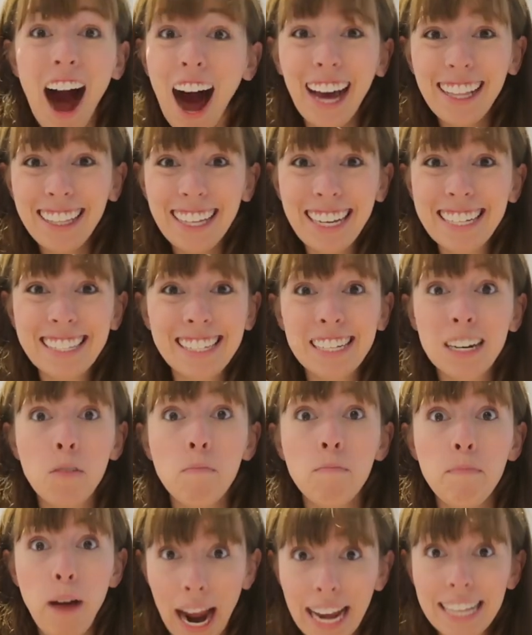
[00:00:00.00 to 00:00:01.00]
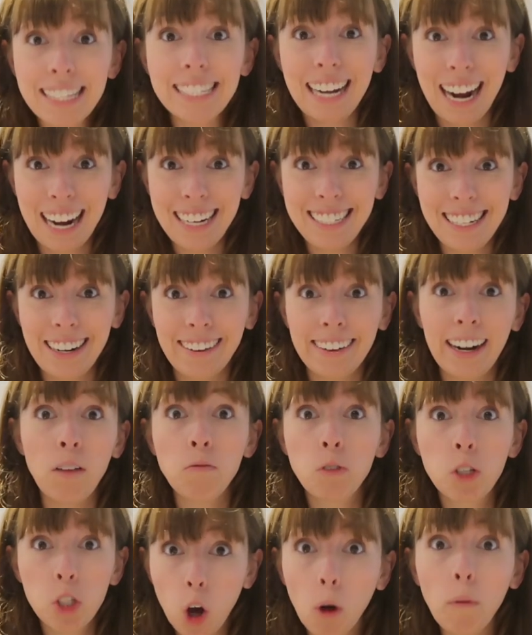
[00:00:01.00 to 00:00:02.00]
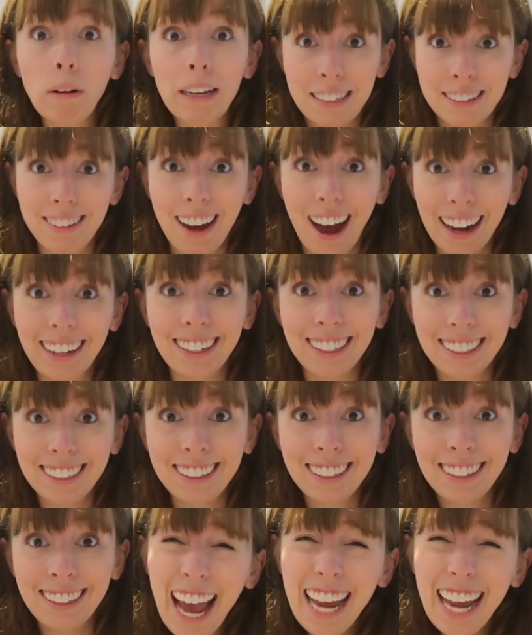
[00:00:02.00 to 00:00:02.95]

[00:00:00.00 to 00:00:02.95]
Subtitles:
I think it's an amazing idea and I'm so excited.